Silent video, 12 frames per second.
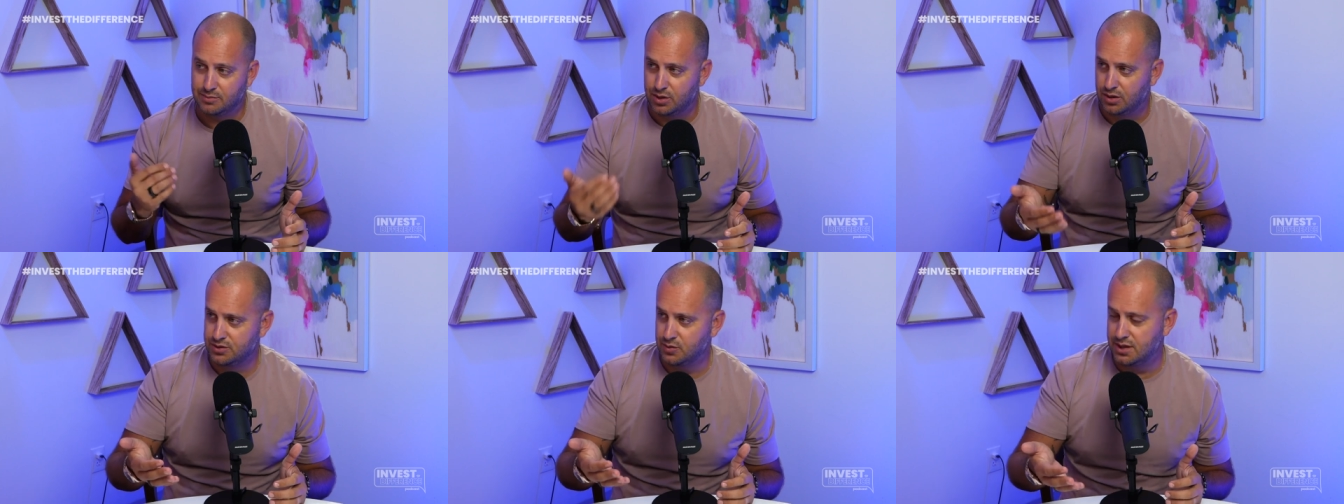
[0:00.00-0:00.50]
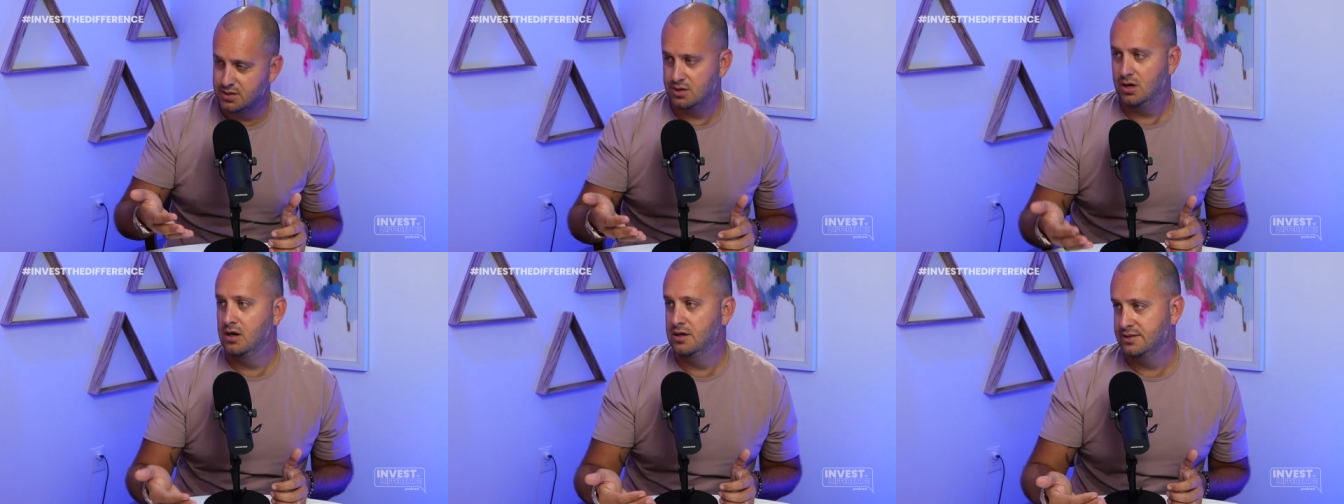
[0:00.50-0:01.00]
But also what I
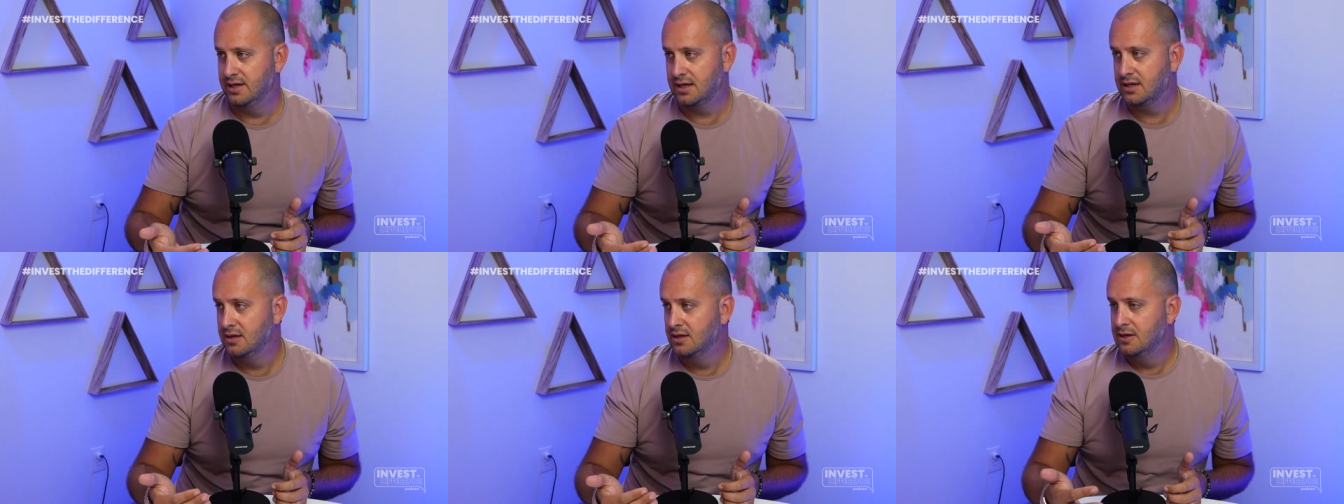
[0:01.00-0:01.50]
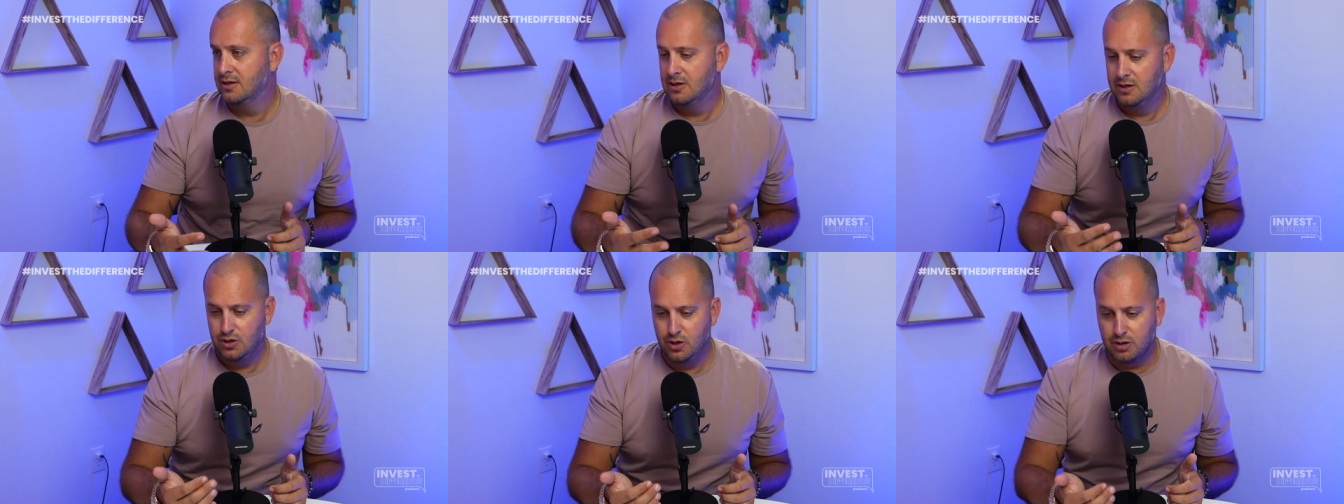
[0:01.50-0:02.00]
saw is like
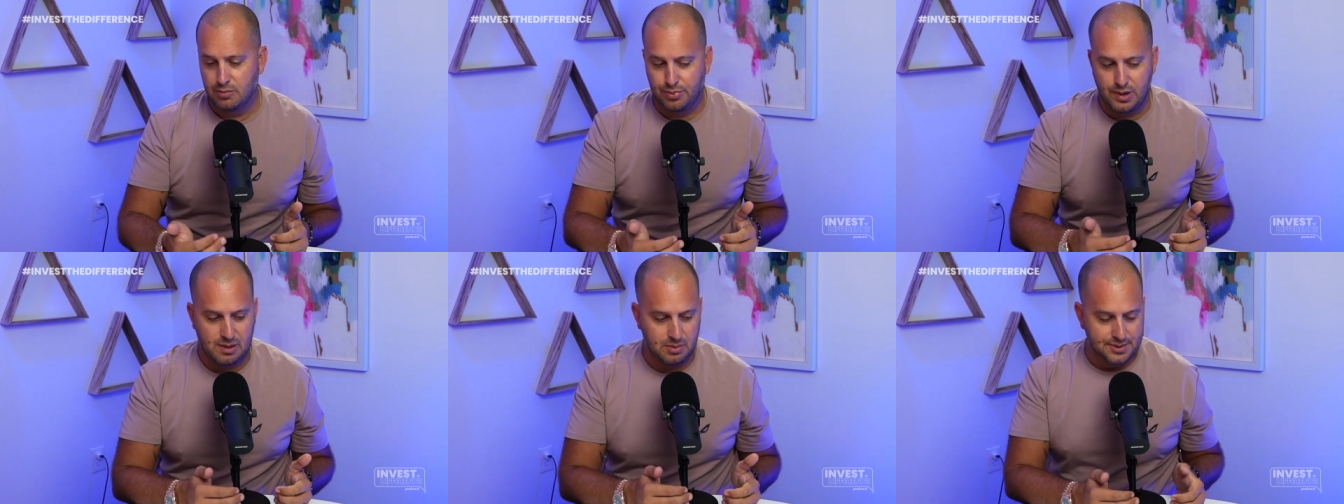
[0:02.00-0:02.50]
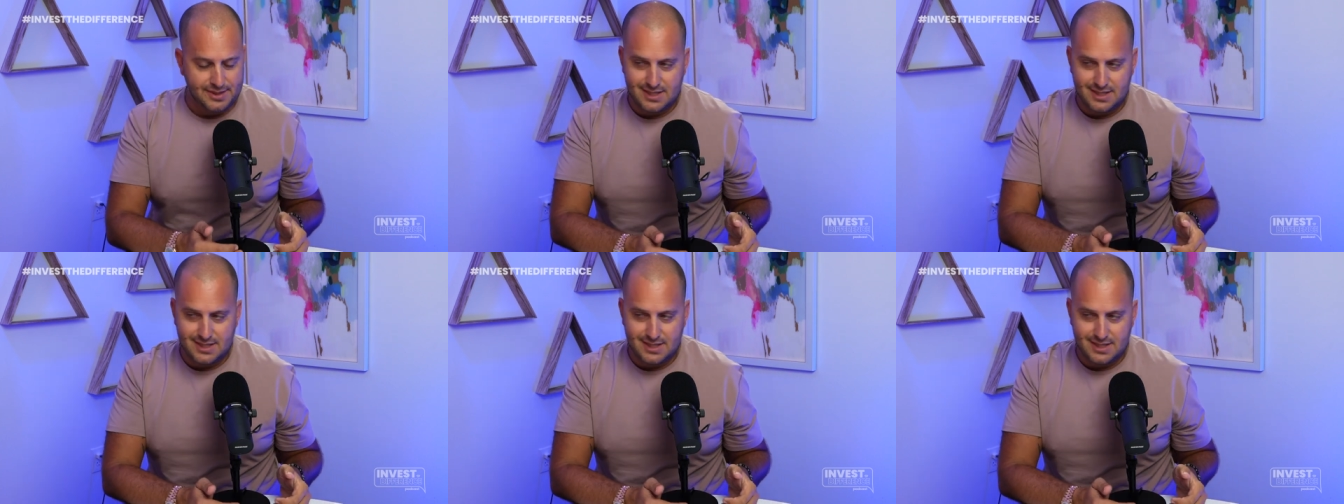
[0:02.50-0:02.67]
you can probably